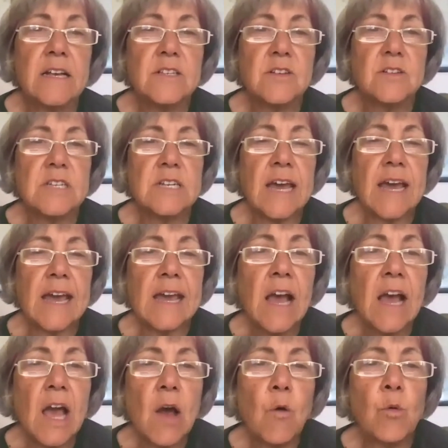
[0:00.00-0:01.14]
So today
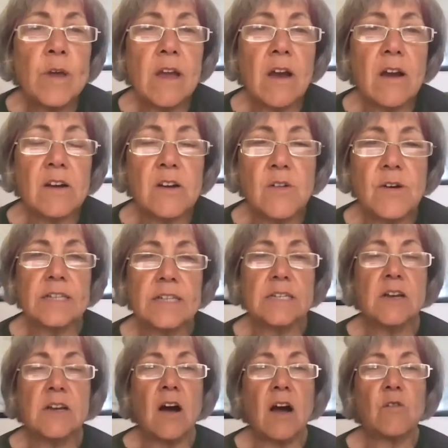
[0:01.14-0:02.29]
we are going to
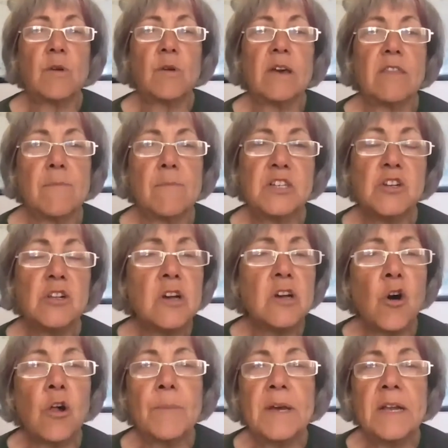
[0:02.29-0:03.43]
talk with Mitchell
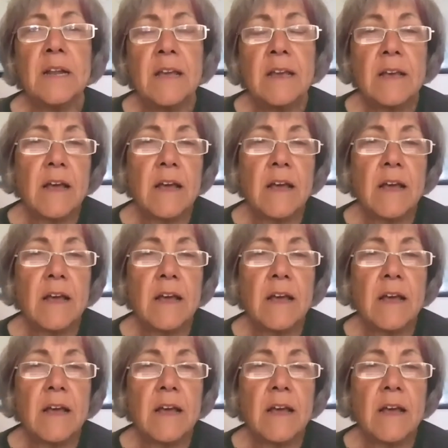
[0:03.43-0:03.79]
Coleman,